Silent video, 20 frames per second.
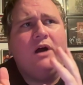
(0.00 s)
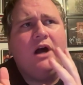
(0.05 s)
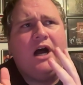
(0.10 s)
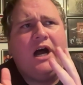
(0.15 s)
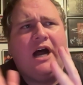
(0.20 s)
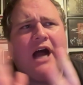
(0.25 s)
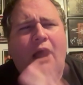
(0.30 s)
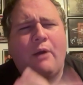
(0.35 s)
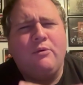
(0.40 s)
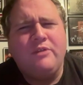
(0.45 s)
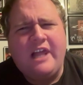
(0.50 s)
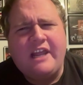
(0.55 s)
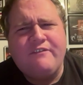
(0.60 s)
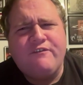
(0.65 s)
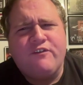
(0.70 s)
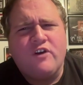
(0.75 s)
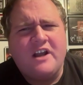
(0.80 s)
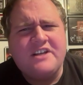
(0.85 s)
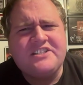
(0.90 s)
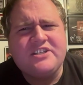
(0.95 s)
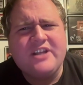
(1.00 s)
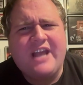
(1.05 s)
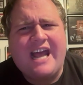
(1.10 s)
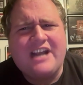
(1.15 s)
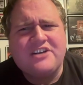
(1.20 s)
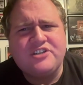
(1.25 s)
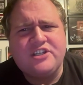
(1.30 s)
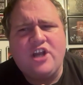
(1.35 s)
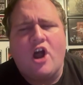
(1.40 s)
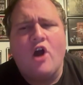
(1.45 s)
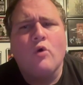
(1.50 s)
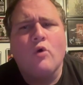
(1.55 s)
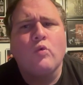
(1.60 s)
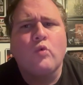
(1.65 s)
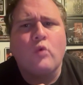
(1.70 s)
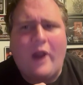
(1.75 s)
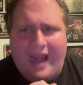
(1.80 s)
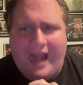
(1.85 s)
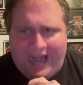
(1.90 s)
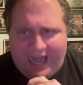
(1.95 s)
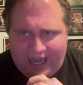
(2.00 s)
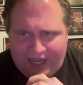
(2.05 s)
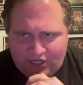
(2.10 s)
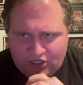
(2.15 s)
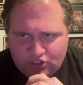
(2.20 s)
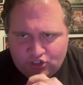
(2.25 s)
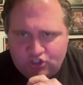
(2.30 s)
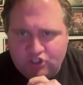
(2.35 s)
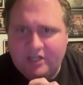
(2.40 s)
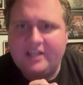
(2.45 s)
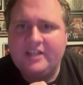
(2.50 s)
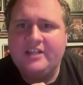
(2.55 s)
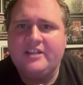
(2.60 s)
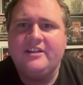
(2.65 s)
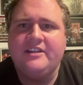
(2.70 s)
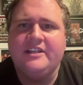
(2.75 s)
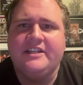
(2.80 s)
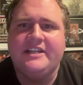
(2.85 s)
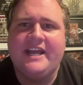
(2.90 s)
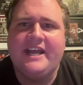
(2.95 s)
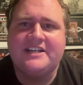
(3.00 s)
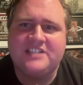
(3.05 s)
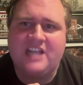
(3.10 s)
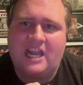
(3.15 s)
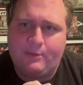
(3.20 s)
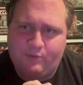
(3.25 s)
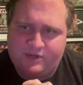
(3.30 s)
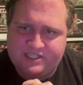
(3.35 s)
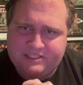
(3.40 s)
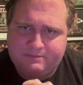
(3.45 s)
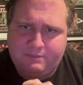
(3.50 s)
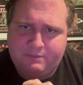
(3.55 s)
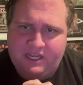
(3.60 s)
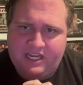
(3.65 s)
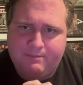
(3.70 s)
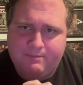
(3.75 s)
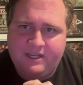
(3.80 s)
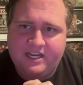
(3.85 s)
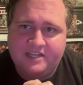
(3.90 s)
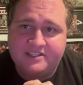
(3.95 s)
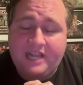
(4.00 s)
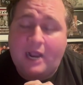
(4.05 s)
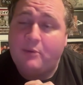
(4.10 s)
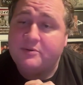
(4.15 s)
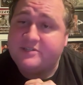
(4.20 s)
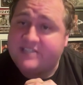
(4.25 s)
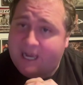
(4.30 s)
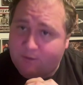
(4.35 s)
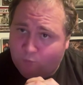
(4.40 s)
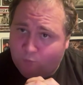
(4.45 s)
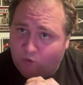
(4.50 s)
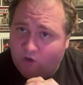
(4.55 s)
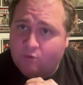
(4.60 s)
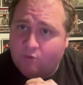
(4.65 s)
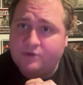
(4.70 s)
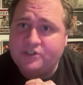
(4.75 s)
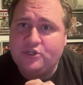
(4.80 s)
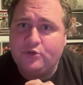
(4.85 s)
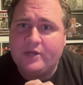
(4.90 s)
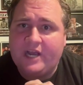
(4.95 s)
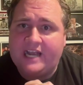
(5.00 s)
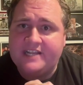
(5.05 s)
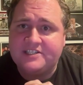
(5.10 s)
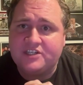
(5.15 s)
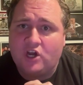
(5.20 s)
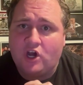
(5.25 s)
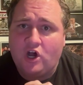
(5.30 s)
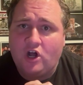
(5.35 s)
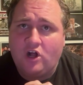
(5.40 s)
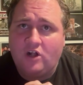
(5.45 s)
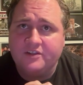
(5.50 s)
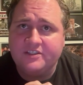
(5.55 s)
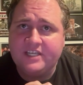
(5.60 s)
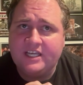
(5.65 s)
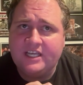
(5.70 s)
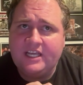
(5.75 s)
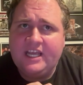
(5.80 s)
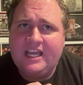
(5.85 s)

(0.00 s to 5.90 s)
I would like for us to actually arrange the next time we speak because I was at work when you guys called.